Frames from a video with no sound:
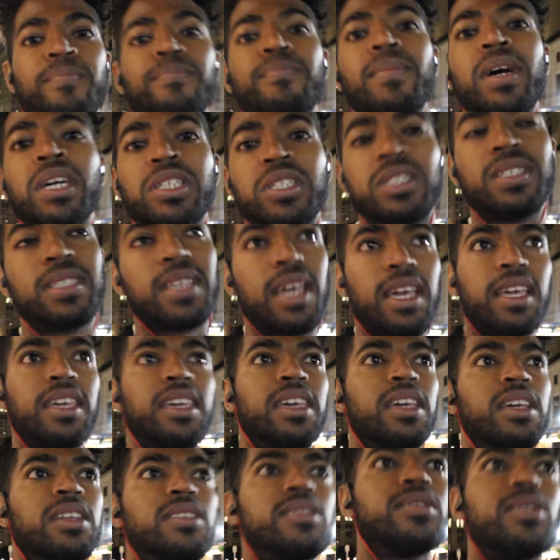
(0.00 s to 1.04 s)
much as I
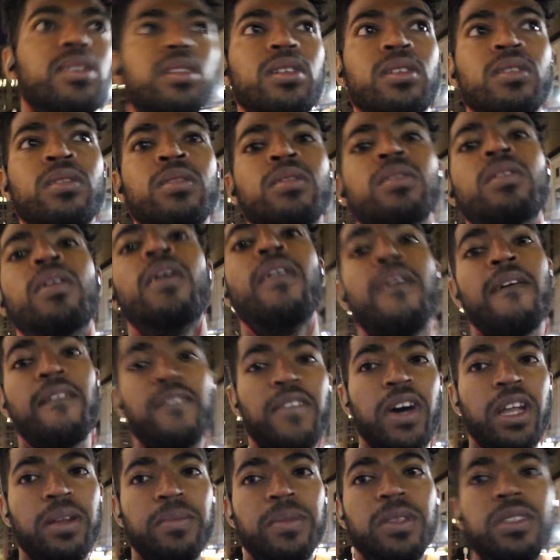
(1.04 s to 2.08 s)
can, so
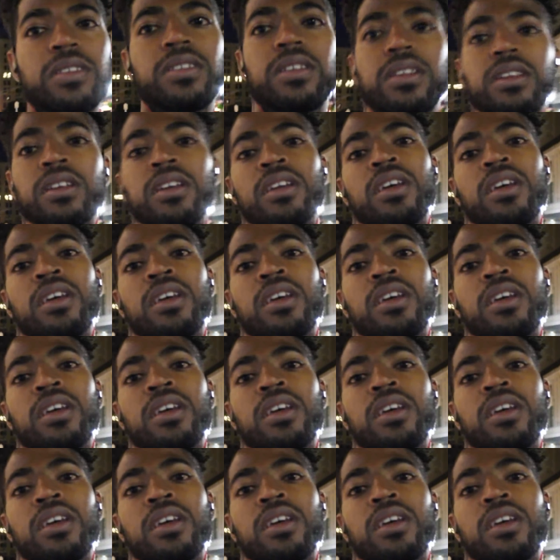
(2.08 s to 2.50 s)
vitamin C.